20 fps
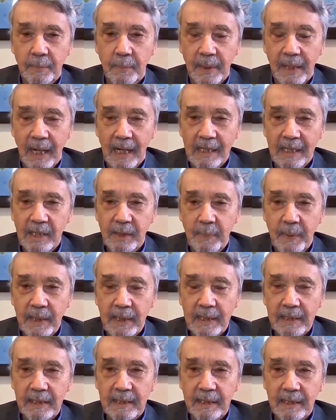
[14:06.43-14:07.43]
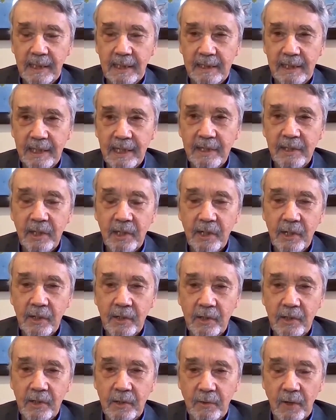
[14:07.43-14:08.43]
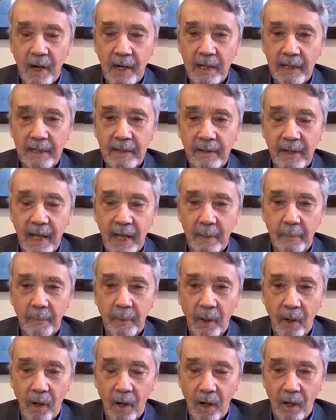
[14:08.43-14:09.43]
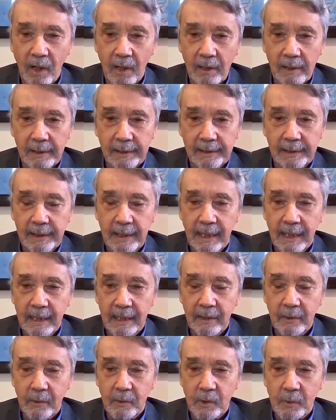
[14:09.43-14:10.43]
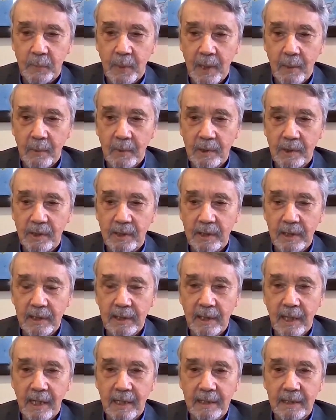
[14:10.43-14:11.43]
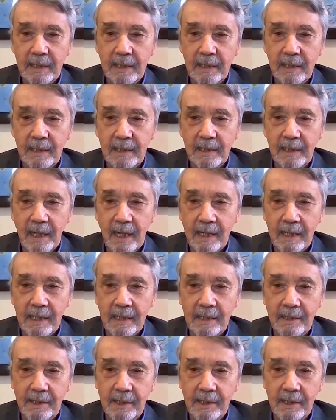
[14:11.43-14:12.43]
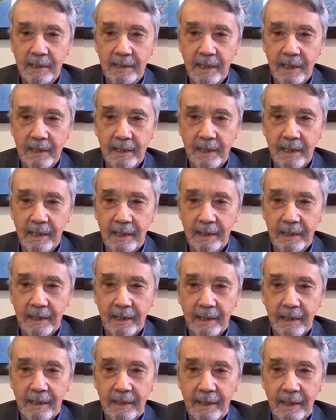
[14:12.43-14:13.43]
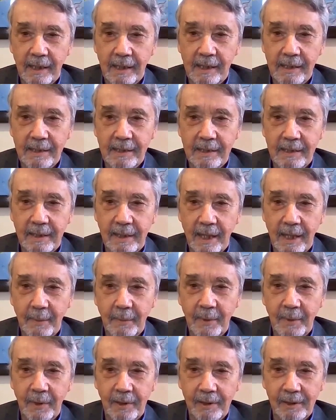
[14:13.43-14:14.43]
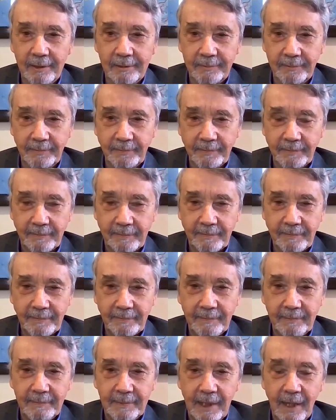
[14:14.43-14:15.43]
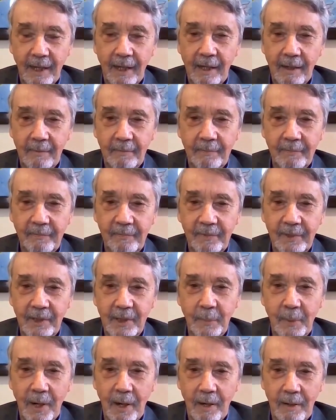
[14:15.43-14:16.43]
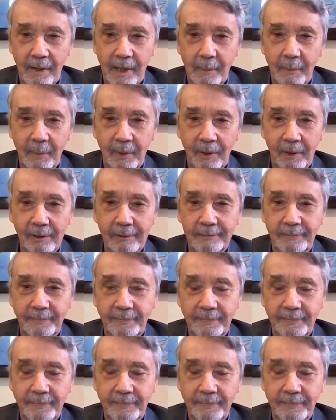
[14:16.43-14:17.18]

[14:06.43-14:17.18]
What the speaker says: But I spent 10 years writing that book, and it was published in 1996, I think. Yes, that book. I'm very proud of that book.